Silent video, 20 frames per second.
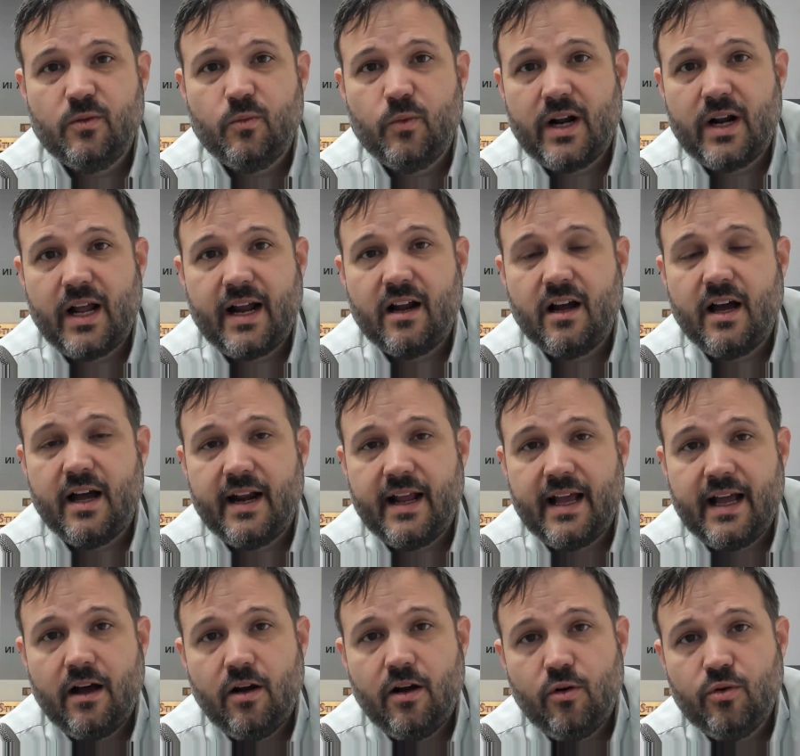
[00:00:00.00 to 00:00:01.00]
And when I got
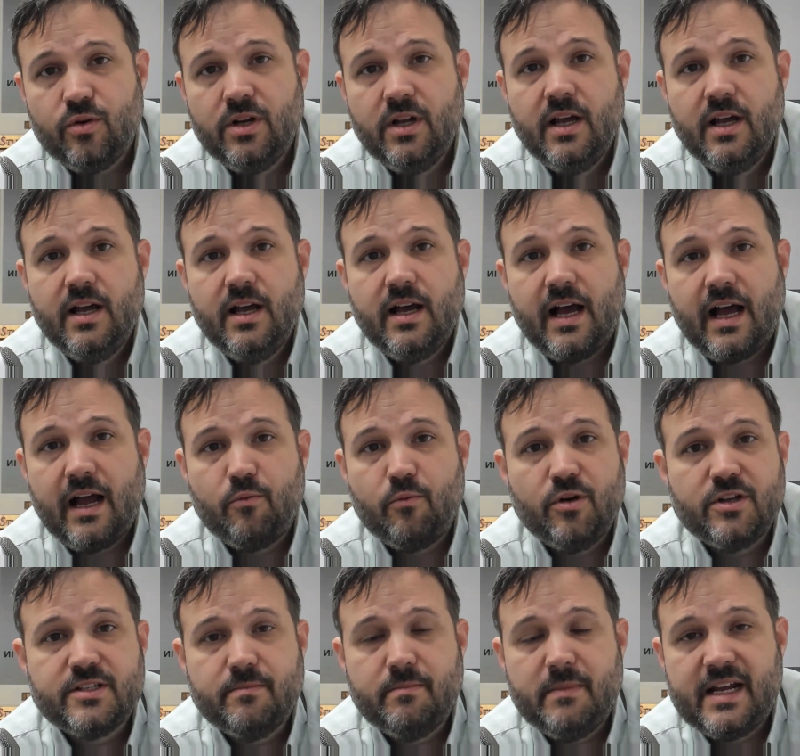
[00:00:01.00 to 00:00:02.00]
out, I
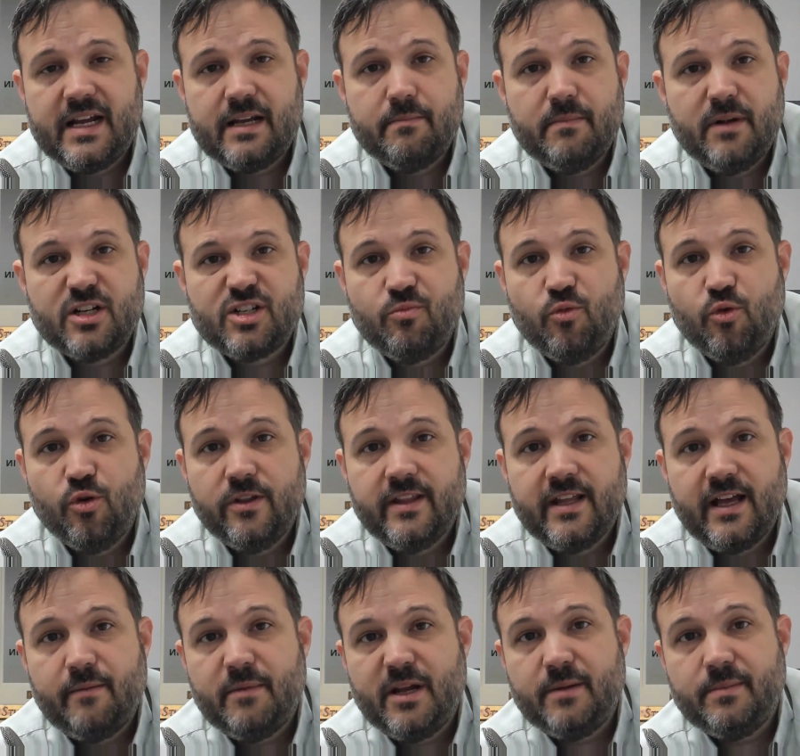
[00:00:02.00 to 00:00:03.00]
wasn't making much more than
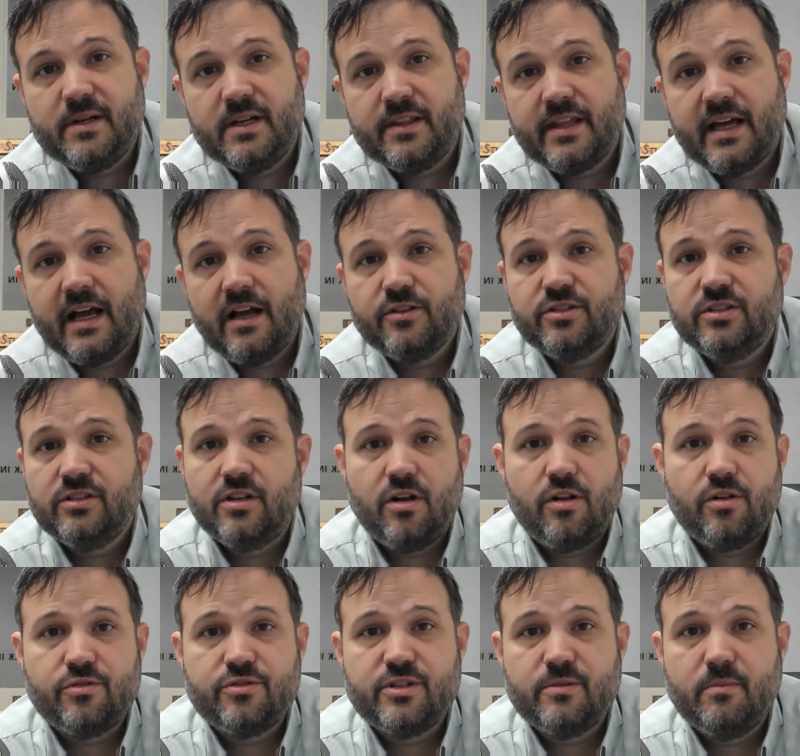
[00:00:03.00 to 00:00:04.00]
that, maybe
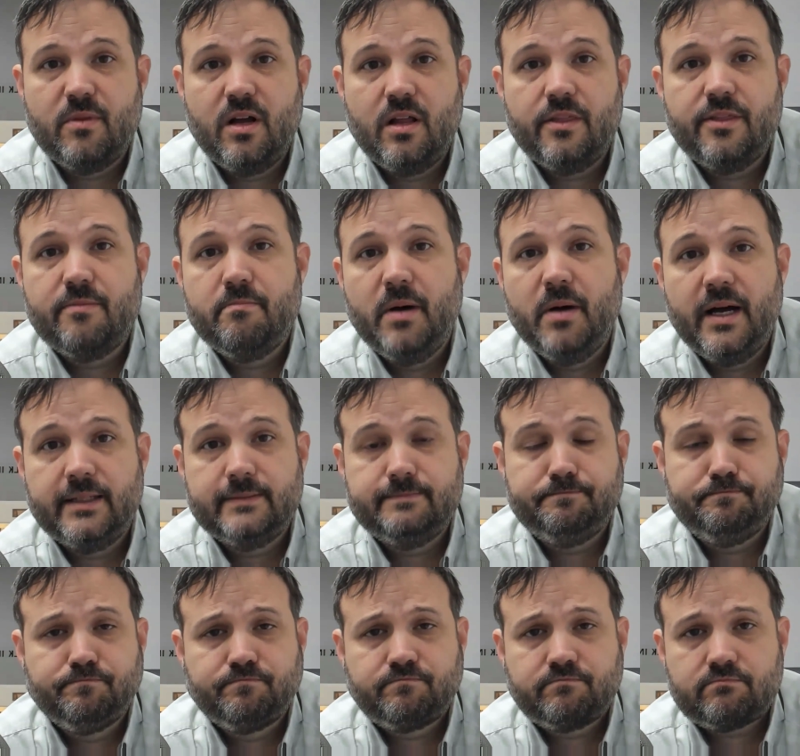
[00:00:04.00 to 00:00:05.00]
$1,000 a month.
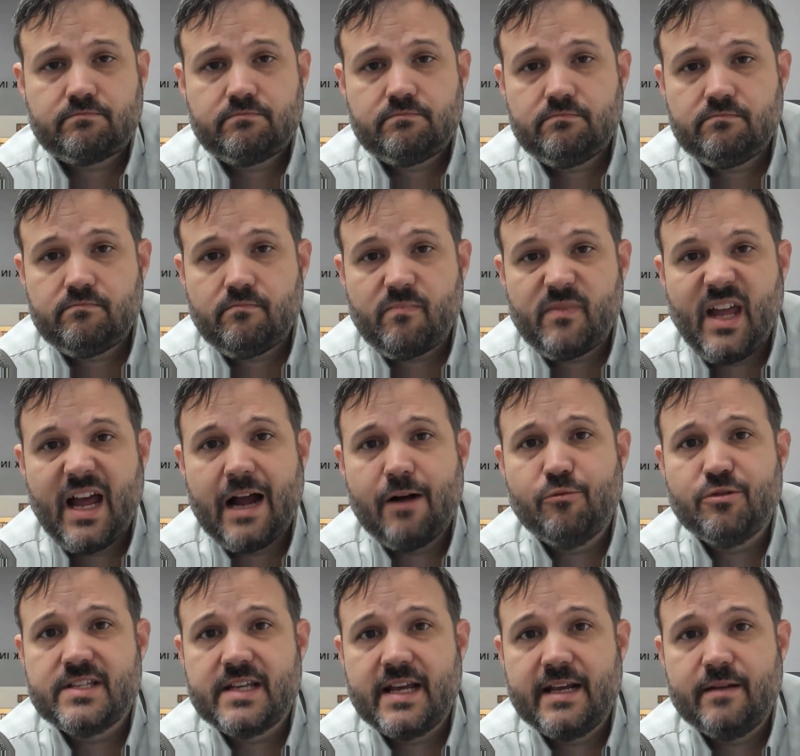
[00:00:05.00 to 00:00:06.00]
But I
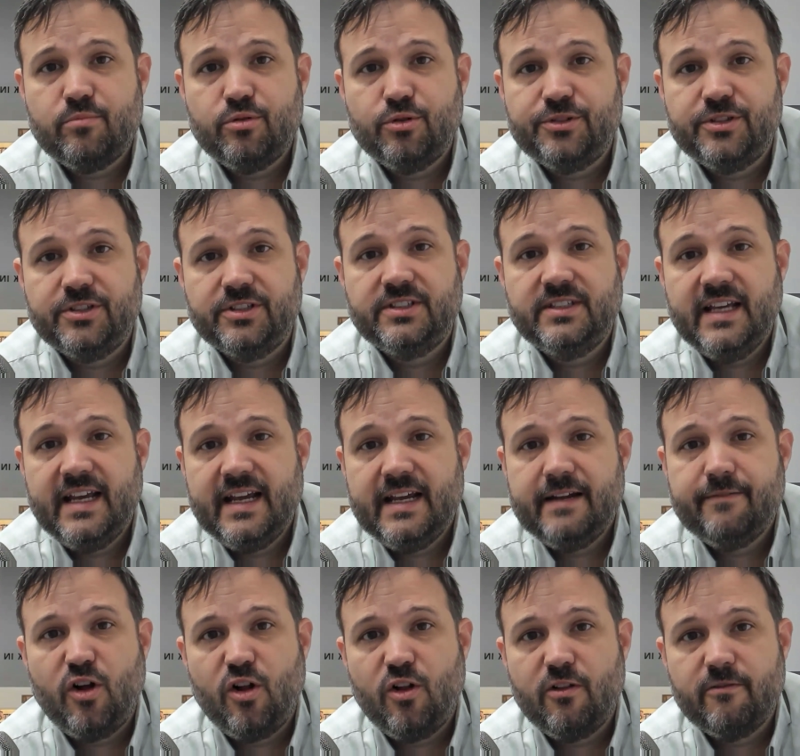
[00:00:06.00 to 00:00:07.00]
was able to
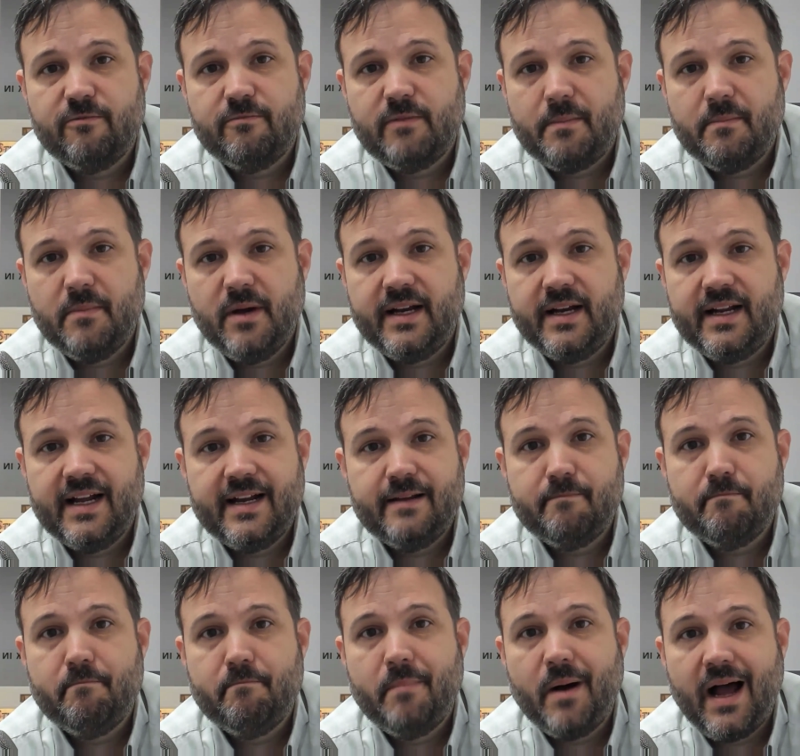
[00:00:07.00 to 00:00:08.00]
save all of my money. I
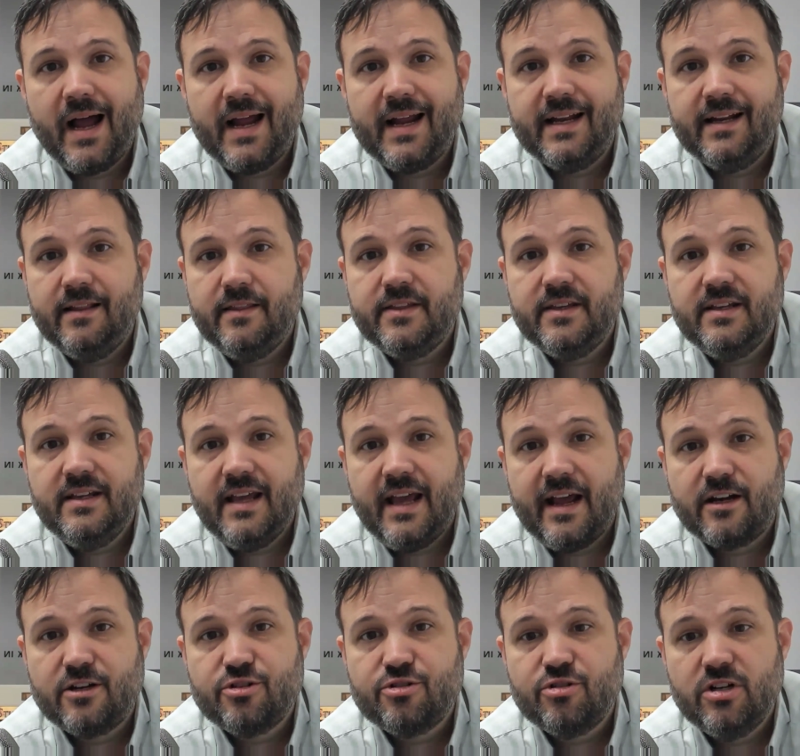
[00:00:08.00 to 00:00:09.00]
didn't buy anything
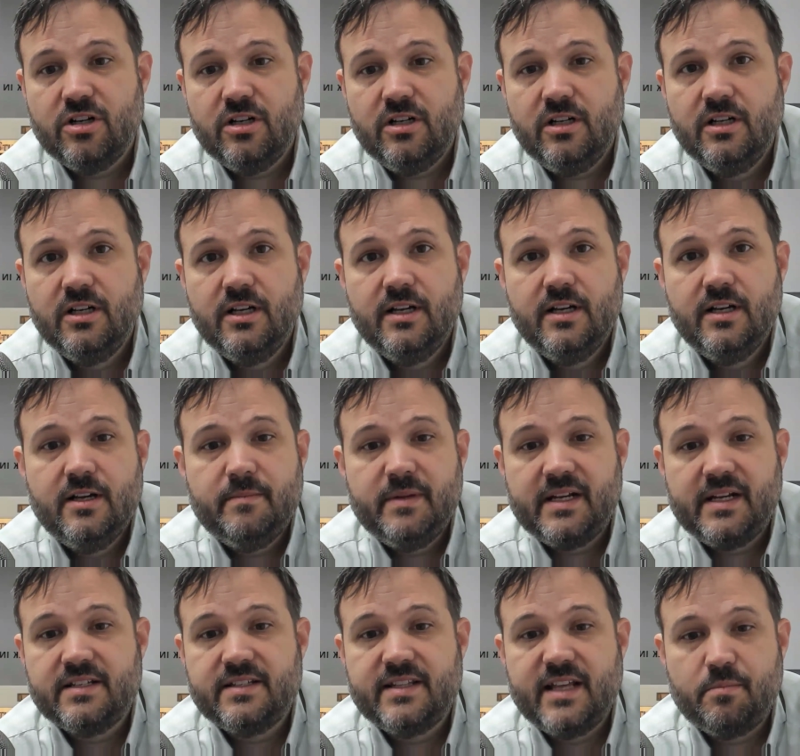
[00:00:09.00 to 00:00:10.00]
extra
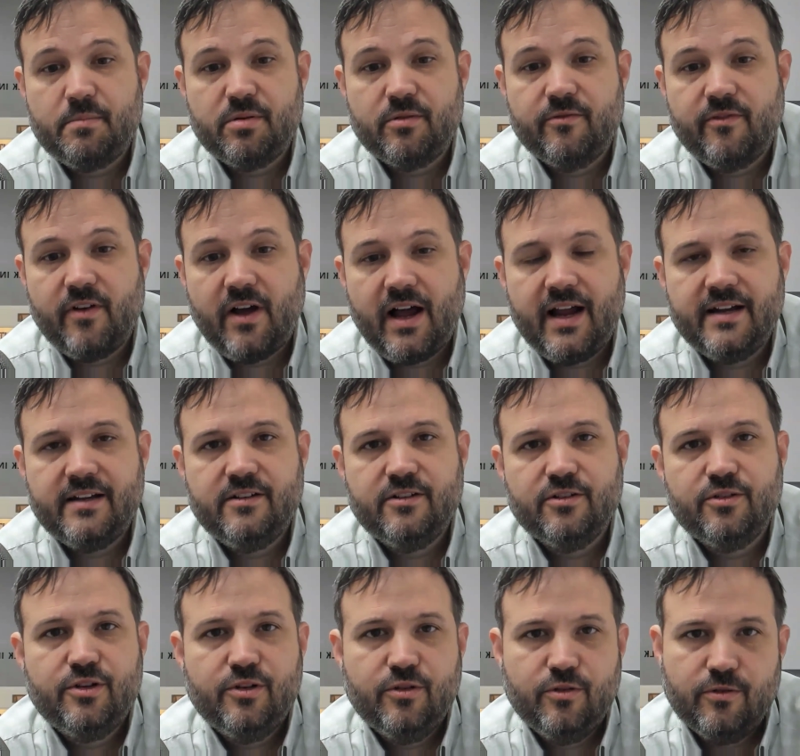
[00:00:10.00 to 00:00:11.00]
because they provide
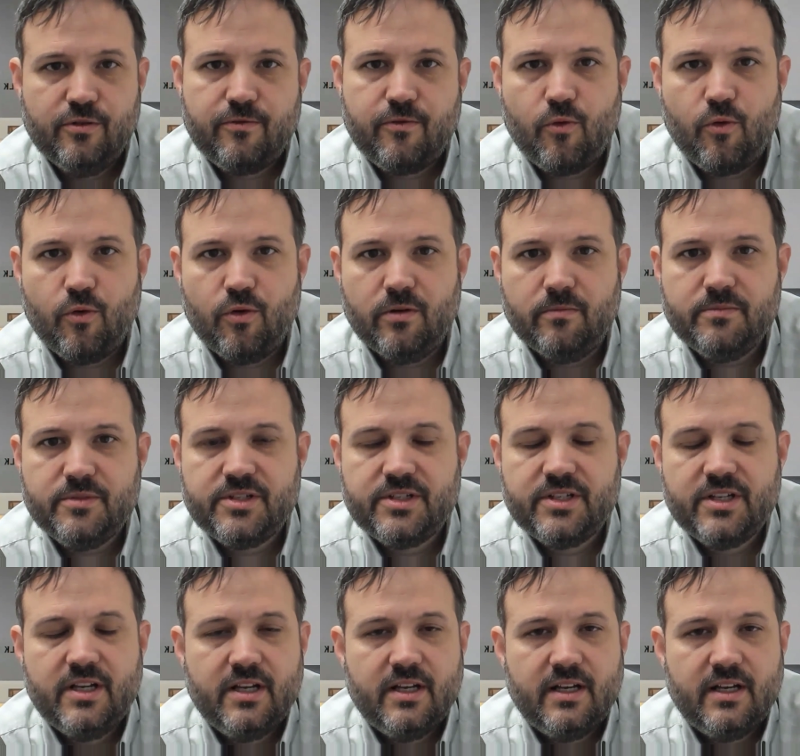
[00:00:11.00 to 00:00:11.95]
your uniforms.